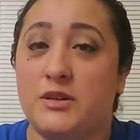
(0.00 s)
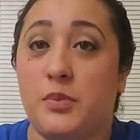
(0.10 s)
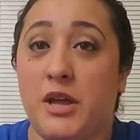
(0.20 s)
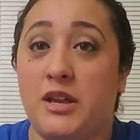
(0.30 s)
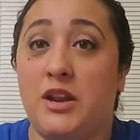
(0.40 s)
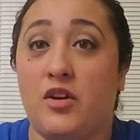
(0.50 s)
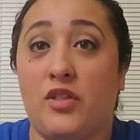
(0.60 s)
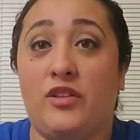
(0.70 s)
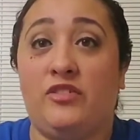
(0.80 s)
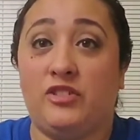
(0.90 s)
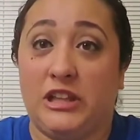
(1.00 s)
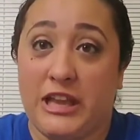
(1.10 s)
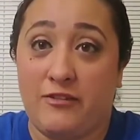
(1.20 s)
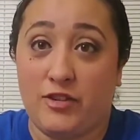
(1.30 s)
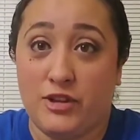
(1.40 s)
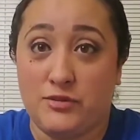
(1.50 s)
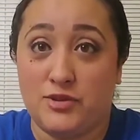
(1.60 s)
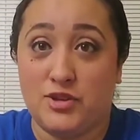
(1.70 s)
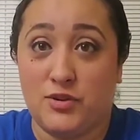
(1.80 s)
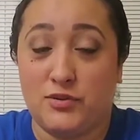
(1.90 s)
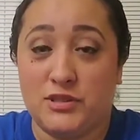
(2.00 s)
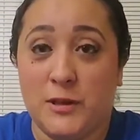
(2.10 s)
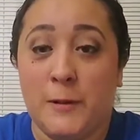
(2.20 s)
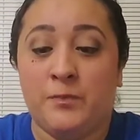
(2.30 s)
depending on the flavor you chose.